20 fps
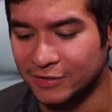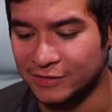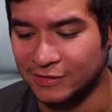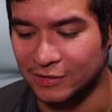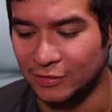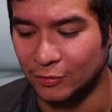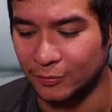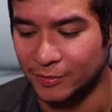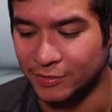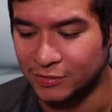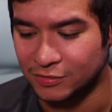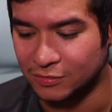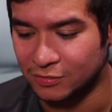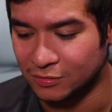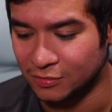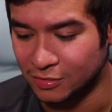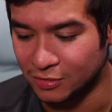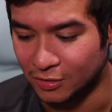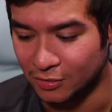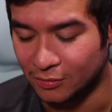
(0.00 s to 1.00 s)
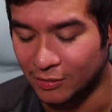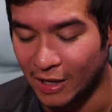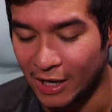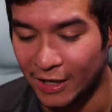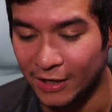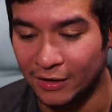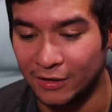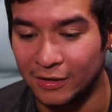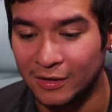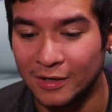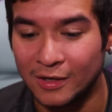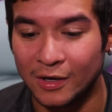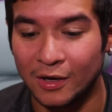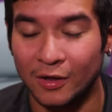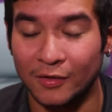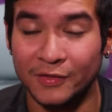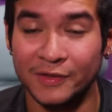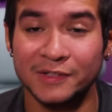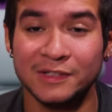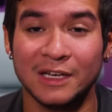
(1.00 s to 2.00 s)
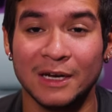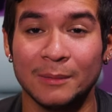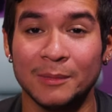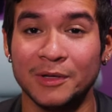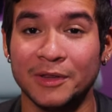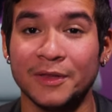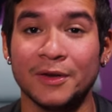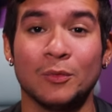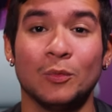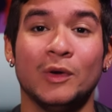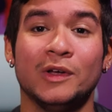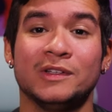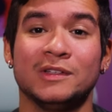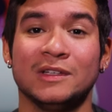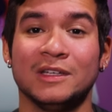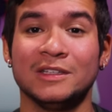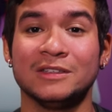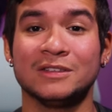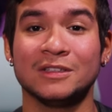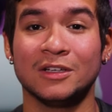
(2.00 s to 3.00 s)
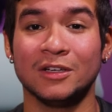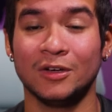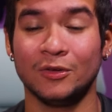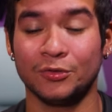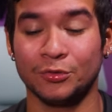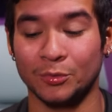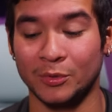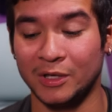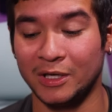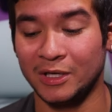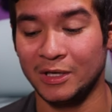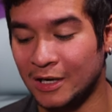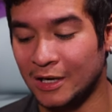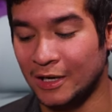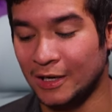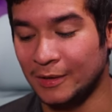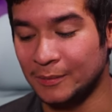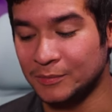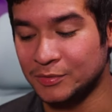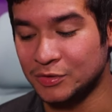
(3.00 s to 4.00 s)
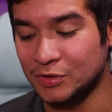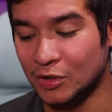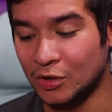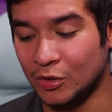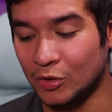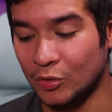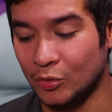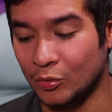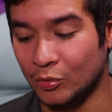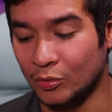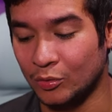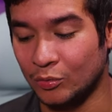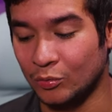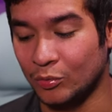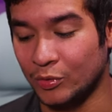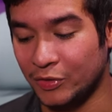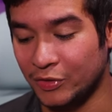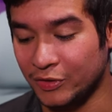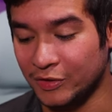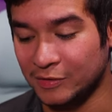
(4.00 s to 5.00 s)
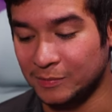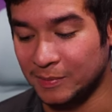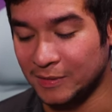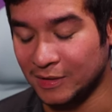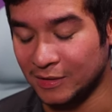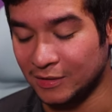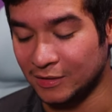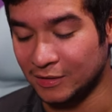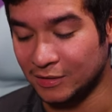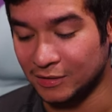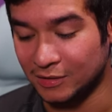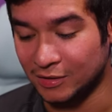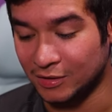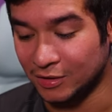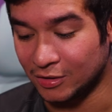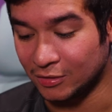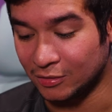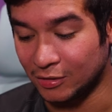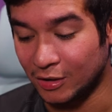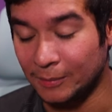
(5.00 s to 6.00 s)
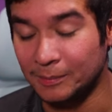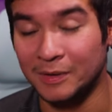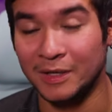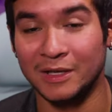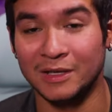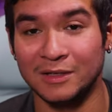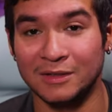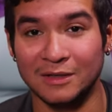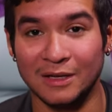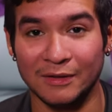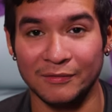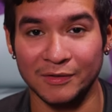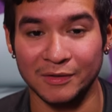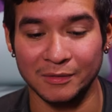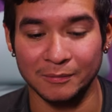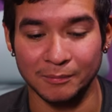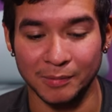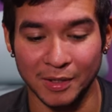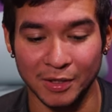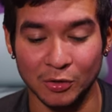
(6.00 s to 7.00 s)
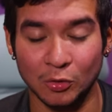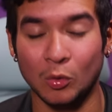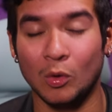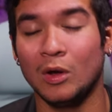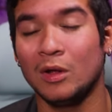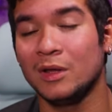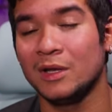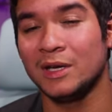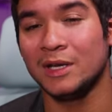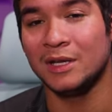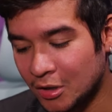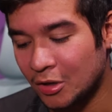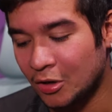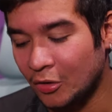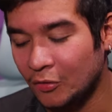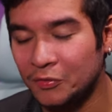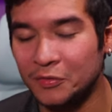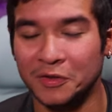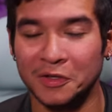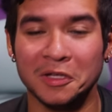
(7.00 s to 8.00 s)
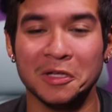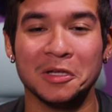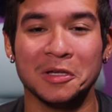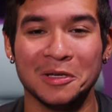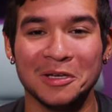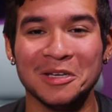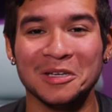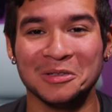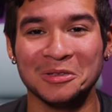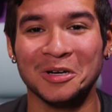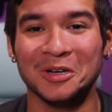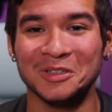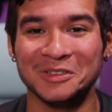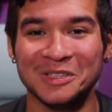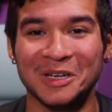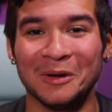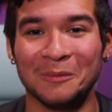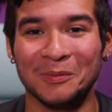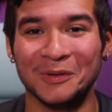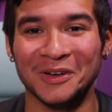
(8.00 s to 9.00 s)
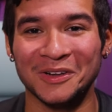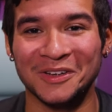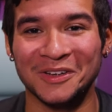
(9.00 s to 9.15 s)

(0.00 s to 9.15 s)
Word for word: is a little bit, you know, higher on this camera than it was in Insta360 GO 3S. So with this being, you know, updated and having better quality, hopefully it turns out pretty